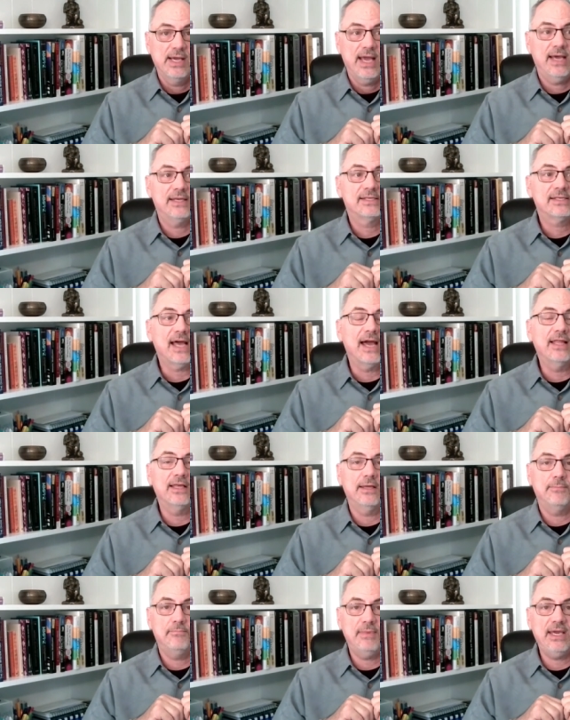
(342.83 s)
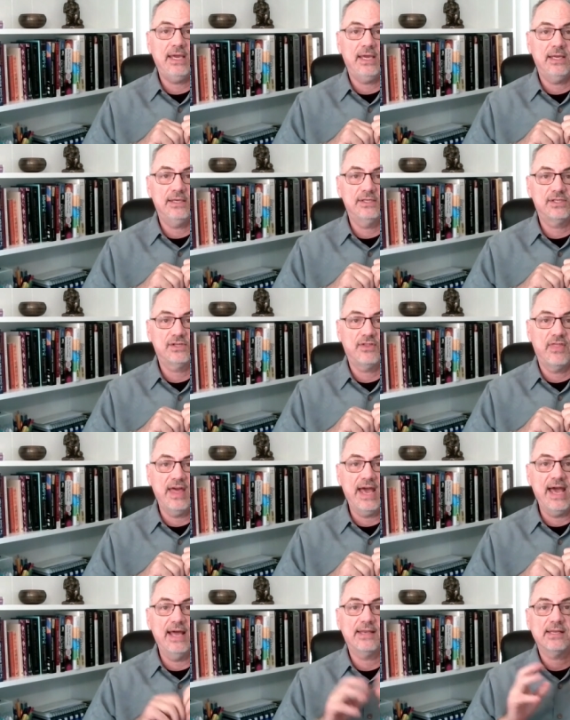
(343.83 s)
and silent means
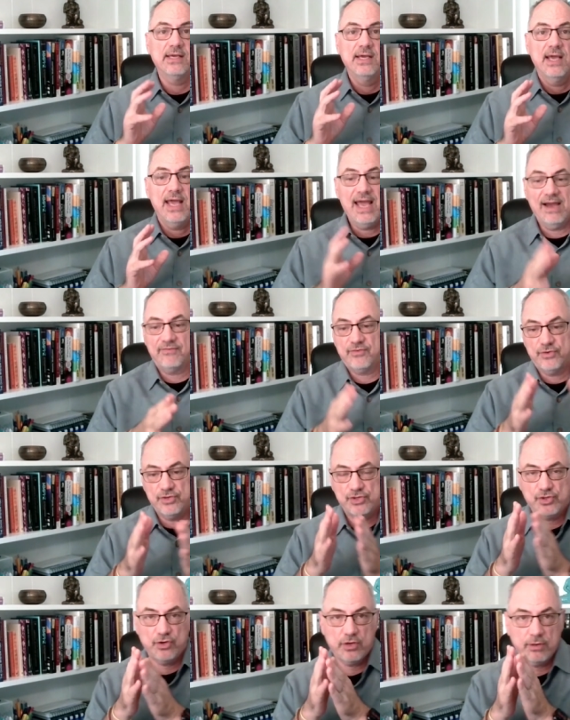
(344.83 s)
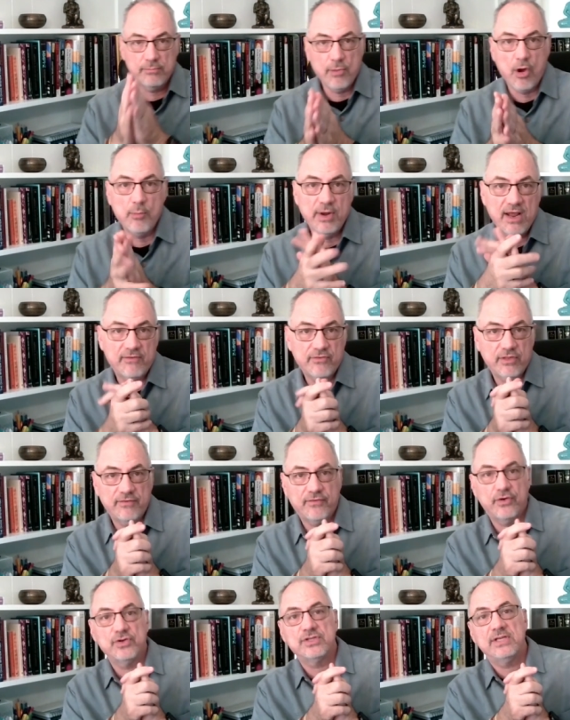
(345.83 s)
that after a certain moment after the
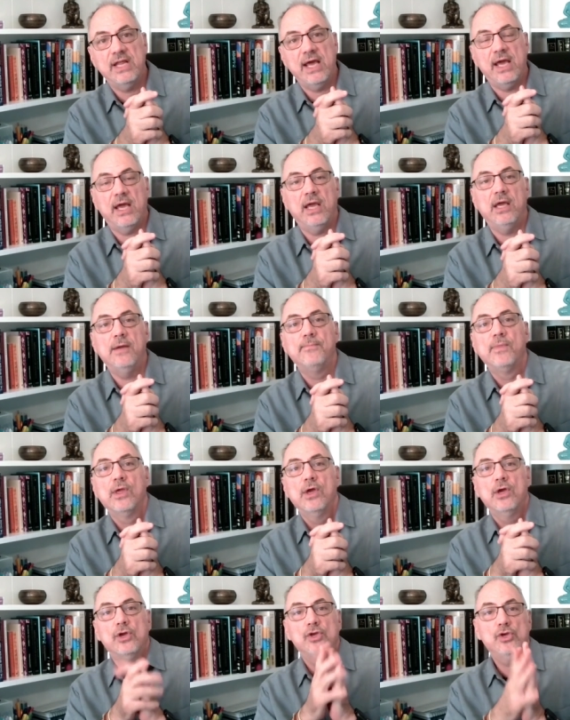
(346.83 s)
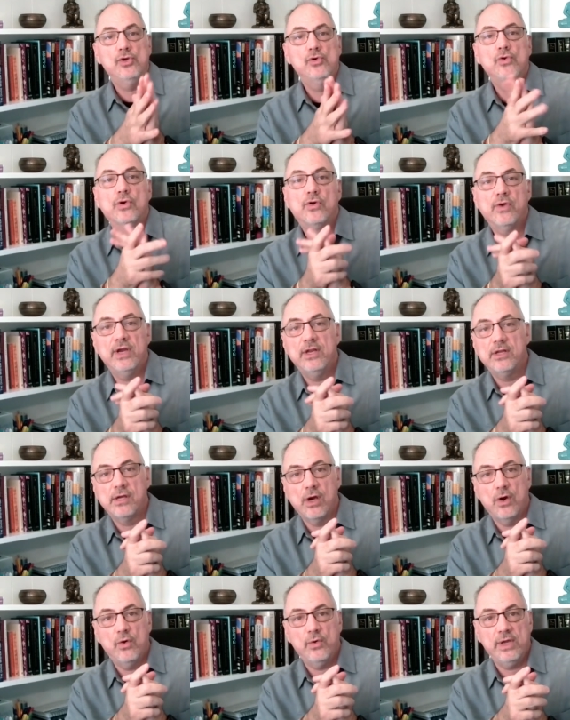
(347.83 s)
first day, you agreed to
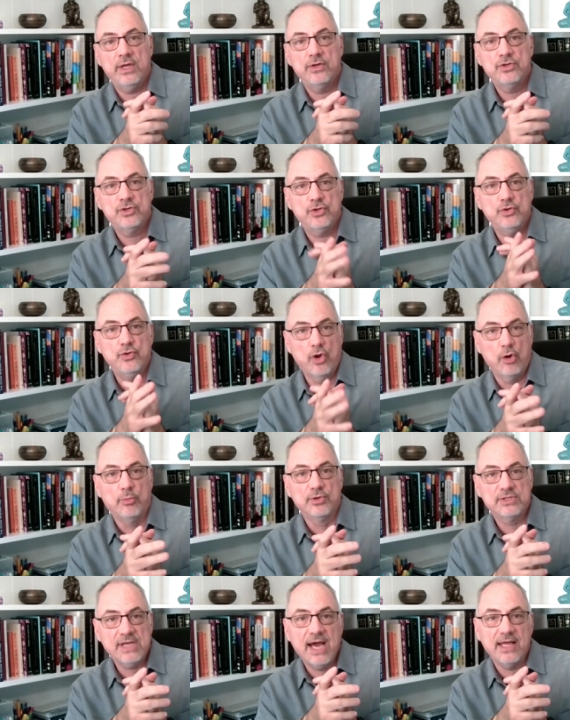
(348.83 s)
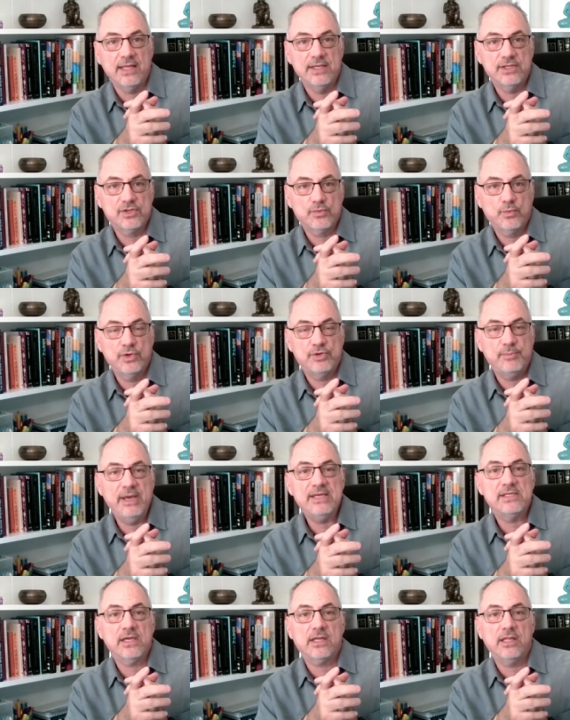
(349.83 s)
go into noble silence, which
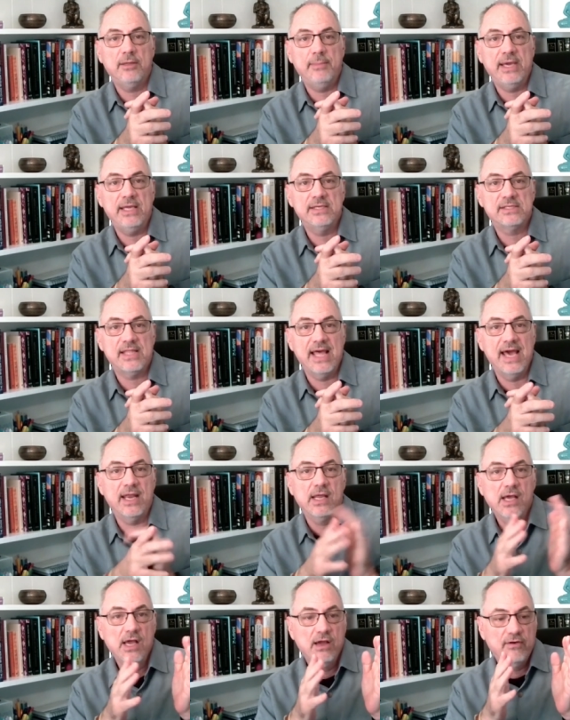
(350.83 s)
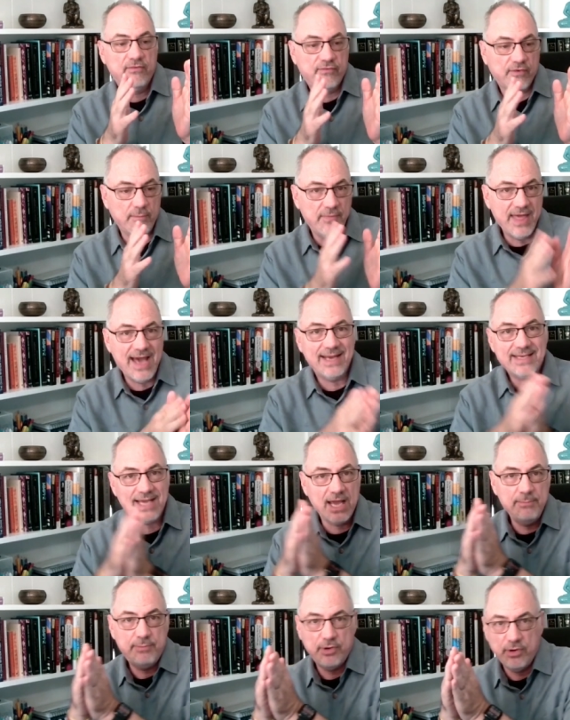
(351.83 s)
basically means that from that
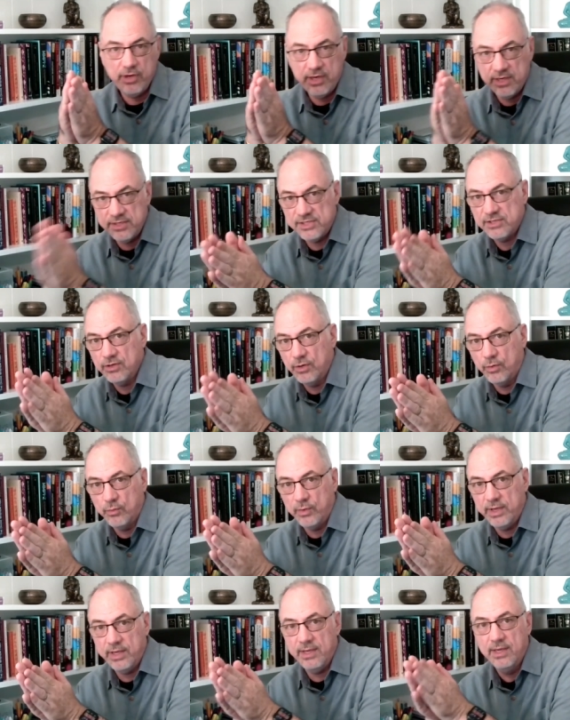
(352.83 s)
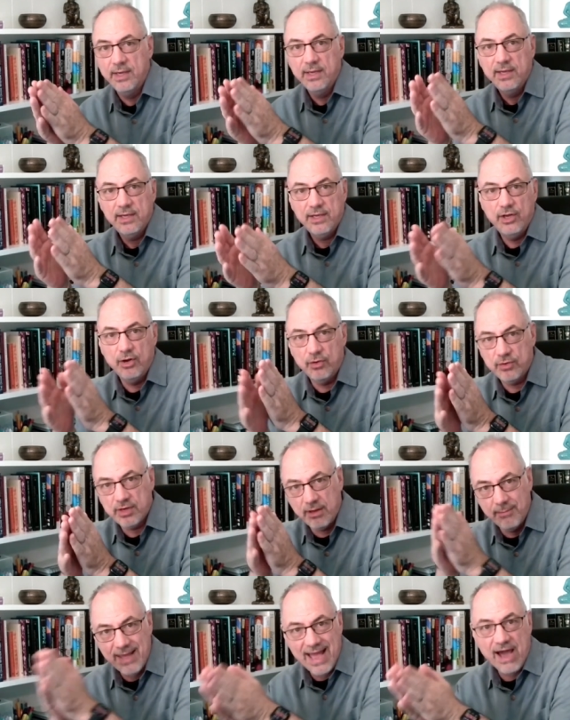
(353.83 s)
time period until we, you know,
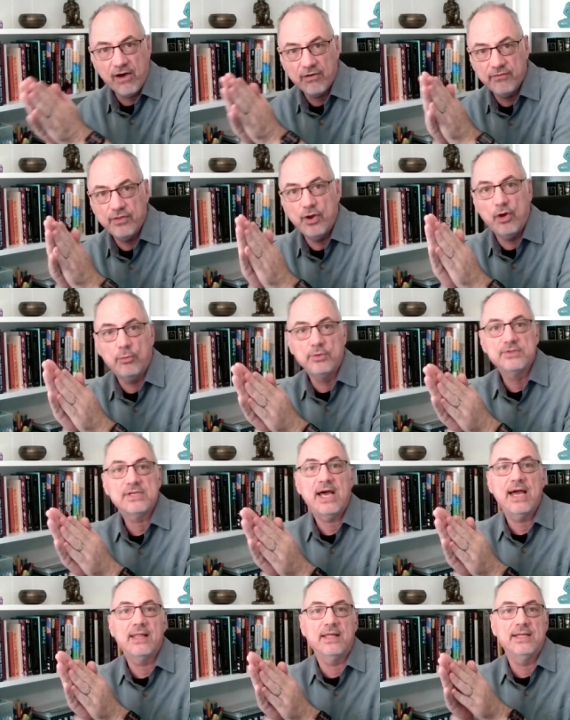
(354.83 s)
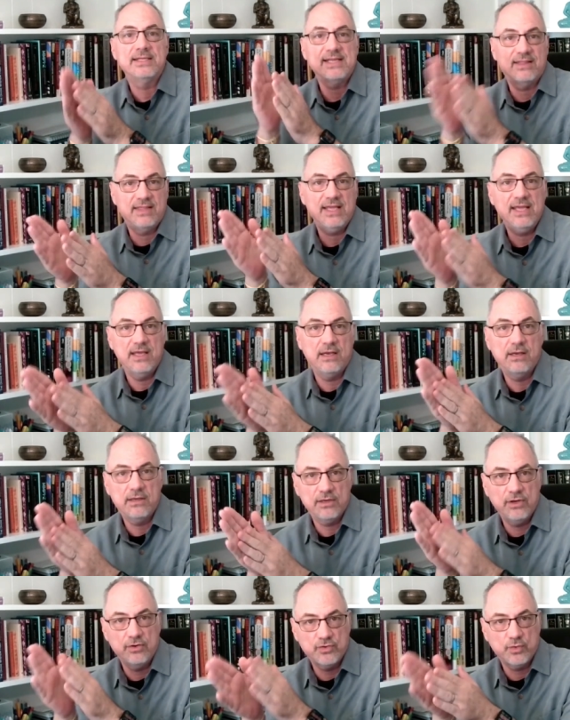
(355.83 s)
come out of the noble silence at the end,
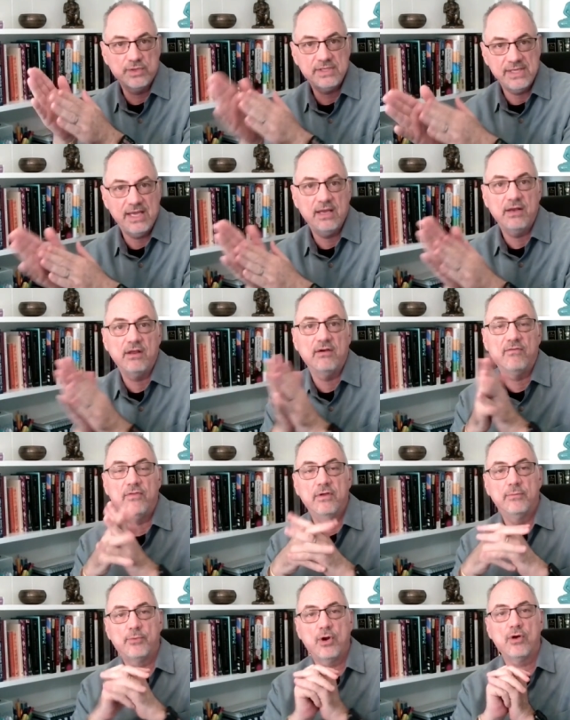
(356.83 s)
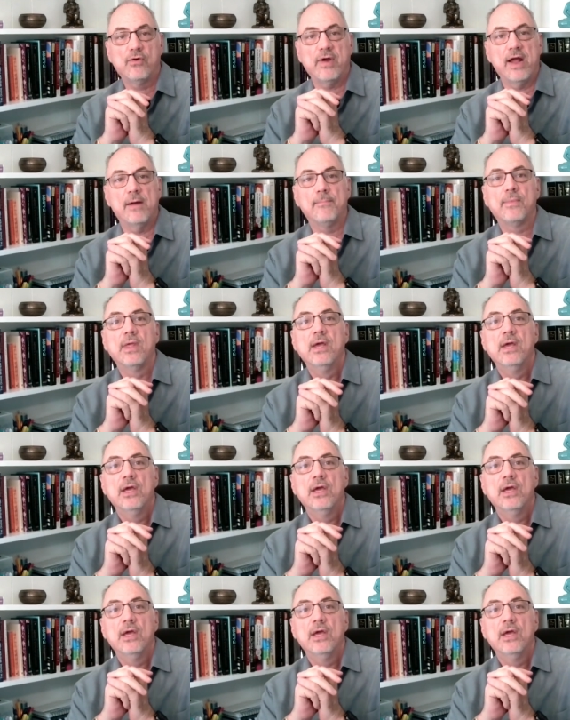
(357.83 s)
you know, towards the end of the program,